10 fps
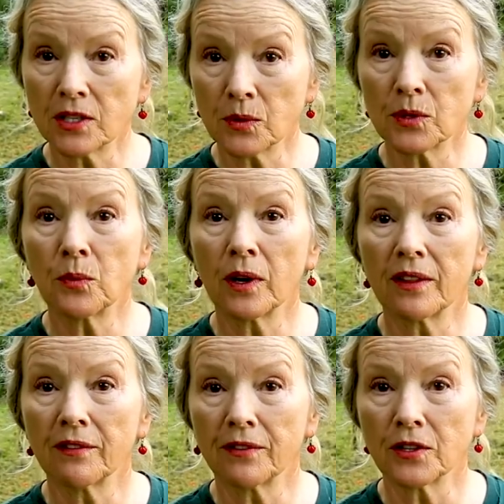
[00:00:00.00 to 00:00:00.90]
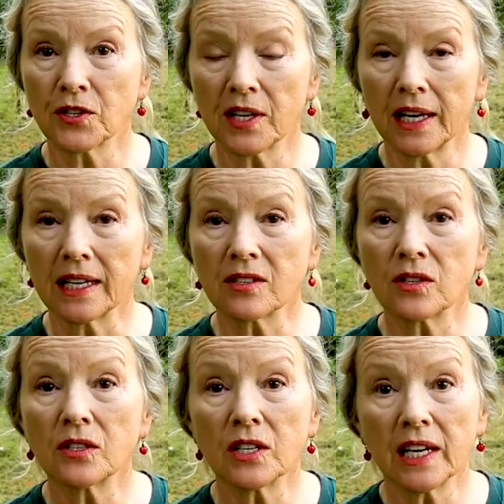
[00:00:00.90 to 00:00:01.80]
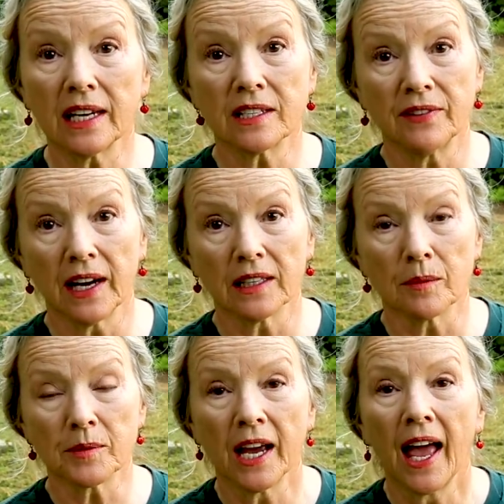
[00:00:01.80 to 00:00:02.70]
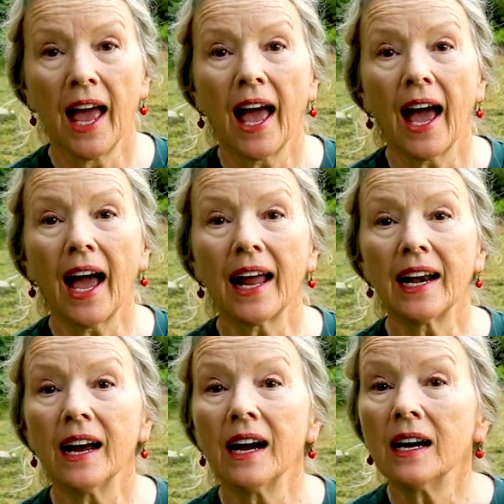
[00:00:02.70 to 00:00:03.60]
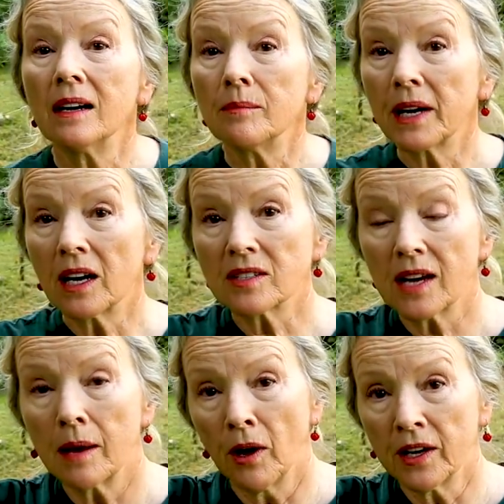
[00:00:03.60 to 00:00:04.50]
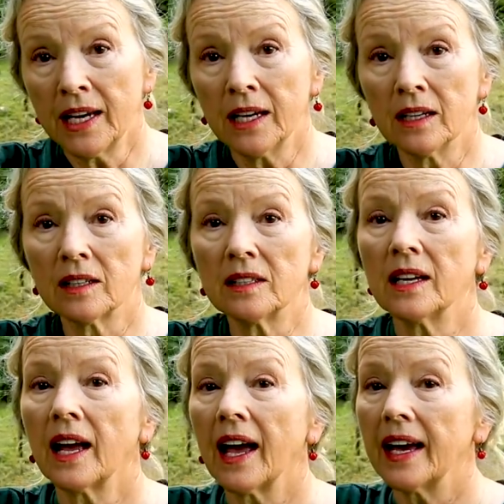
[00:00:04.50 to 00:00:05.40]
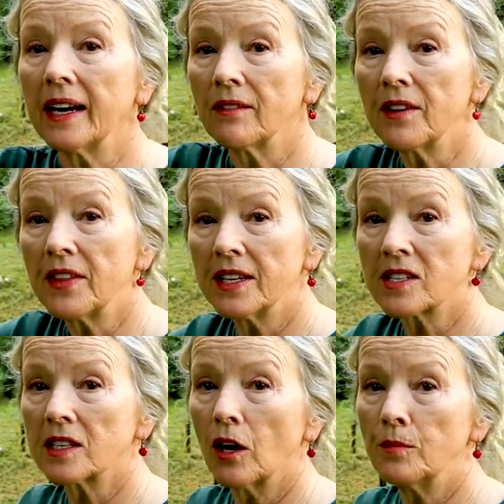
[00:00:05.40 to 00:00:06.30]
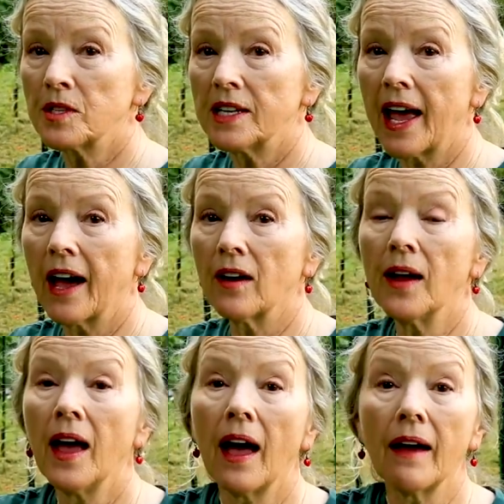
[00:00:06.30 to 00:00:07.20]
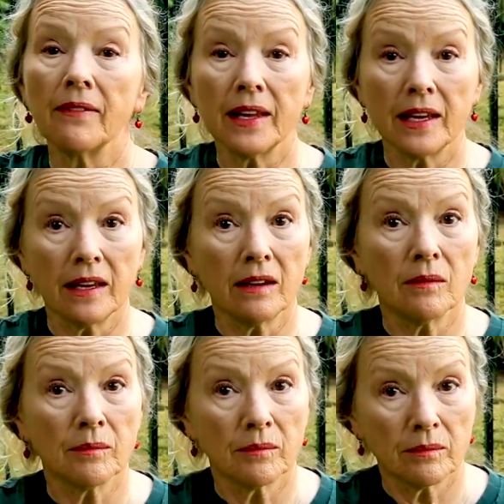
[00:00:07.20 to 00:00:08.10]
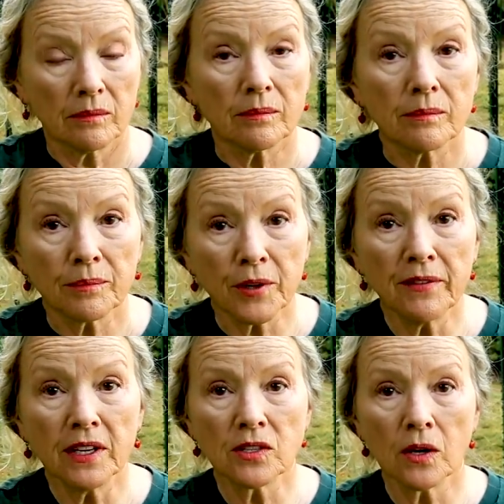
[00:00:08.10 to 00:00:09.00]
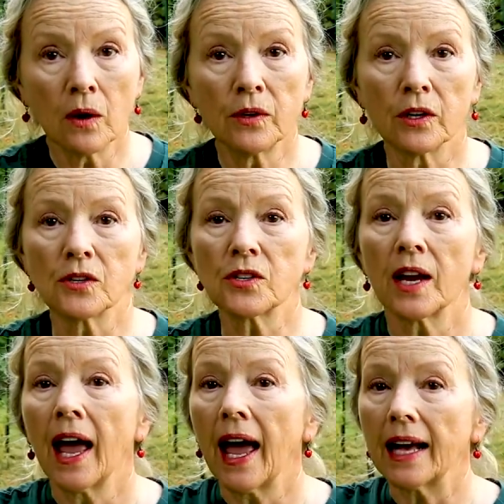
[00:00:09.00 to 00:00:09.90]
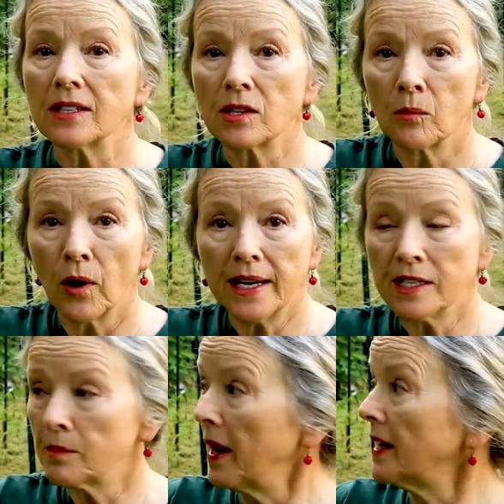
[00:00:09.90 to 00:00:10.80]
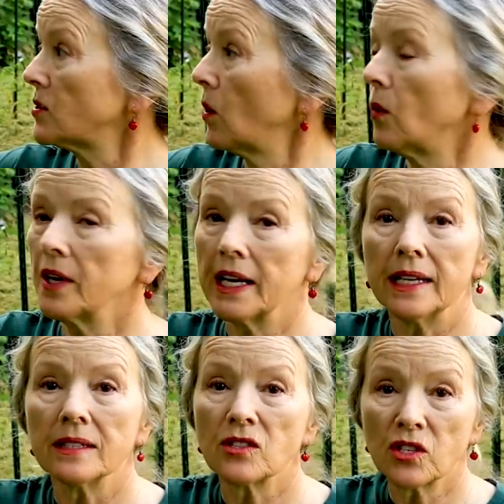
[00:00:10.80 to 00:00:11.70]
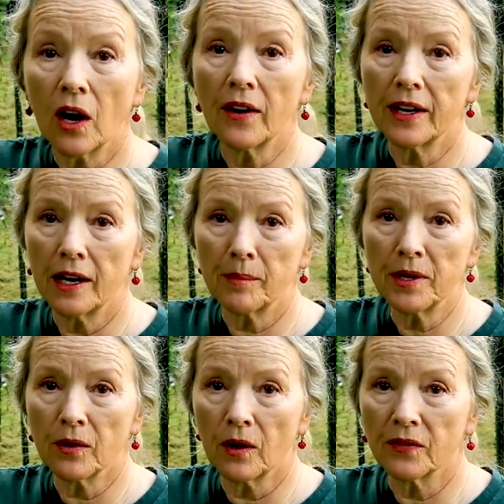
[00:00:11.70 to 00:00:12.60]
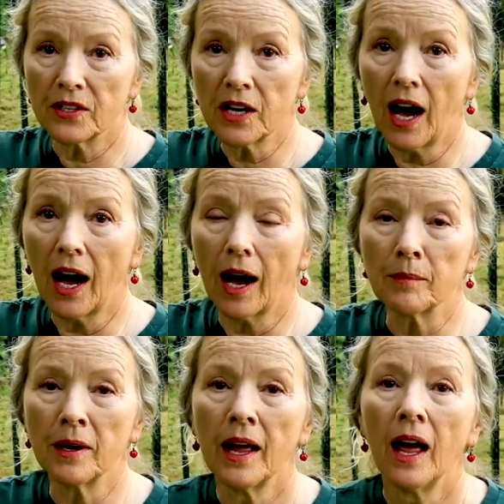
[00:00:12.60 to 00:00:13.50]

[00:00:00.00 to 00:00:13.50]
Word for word: this was one of the first things to get developed. And because I'm on a hill and everything slopes down and the previous owners had some raised beds already started up here on the top,